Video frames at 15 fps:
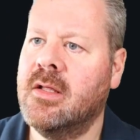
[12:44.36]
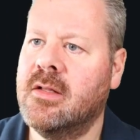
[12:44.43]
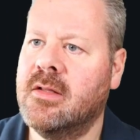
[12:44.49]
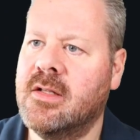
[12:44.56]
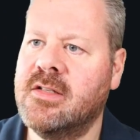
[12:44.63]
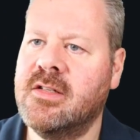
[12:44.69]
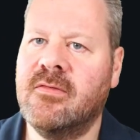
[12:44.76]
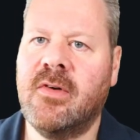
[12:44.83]

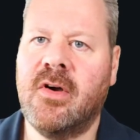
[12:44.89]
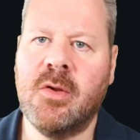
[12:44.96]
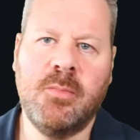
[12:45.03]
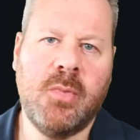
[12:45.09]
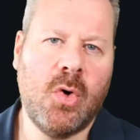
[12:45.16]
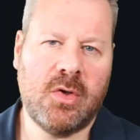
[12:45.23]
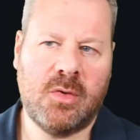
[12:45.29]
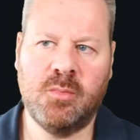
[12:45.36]
This is a very
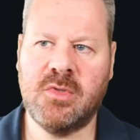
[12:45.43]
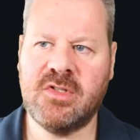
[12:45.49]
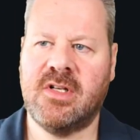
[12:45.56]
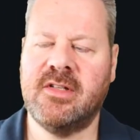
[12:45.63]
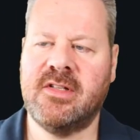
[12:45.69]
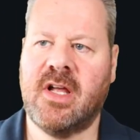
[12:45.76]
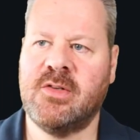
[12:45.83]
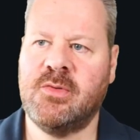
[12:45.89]
important muscle
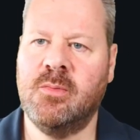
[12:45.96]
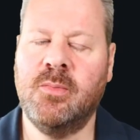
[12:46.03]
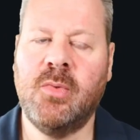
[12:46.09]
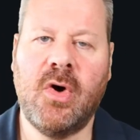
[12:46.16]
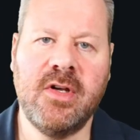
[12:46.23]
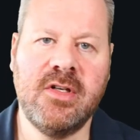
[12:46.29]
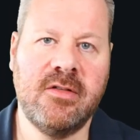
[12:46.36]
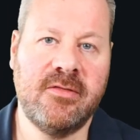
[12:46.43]
attachment
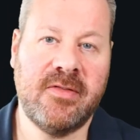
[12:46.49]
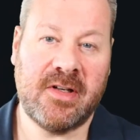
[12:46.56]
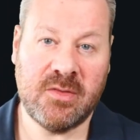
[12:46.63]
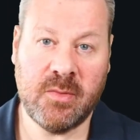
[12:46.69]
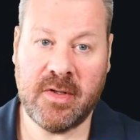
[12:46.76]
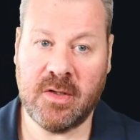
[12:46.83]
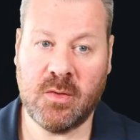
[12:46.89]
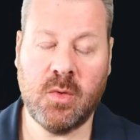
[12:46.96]
point, in fact,
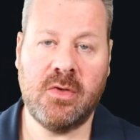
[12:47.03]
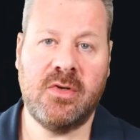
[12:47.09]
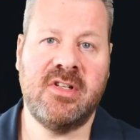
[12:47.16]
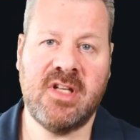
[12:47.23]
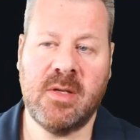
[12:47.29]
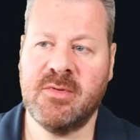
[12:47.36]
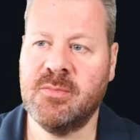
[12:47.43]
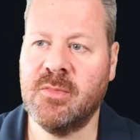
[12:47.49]
where the
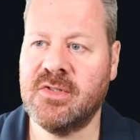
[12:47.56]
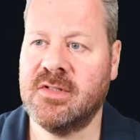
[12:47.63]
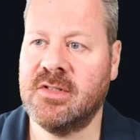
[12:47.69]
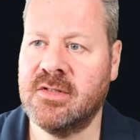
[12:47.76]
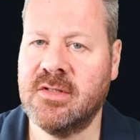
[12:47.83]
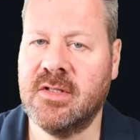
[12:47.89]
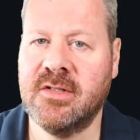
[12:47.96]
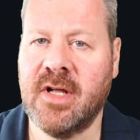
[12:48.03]
quadriceps
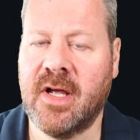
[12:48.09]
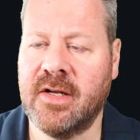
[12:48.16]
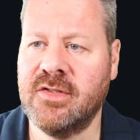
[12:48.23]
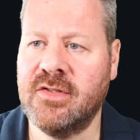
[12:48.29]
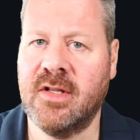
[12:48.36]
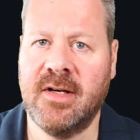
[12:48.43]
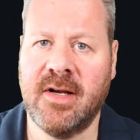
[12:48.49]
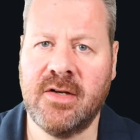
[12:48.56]
muscles
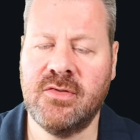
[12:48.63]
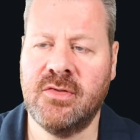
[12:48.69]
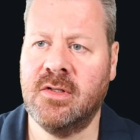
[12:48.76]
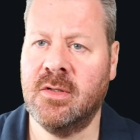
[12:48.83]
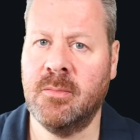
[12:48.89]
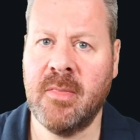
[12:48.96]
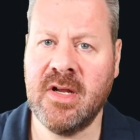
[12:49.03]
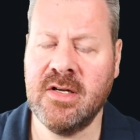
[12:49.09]
attach, the lateral
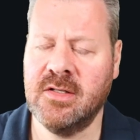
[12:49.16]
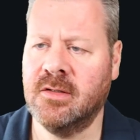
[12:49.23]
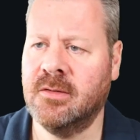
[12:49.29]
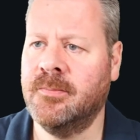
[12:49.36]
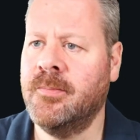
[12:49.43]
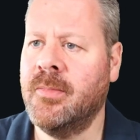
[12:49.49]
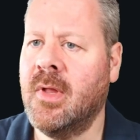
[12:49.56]
and the medial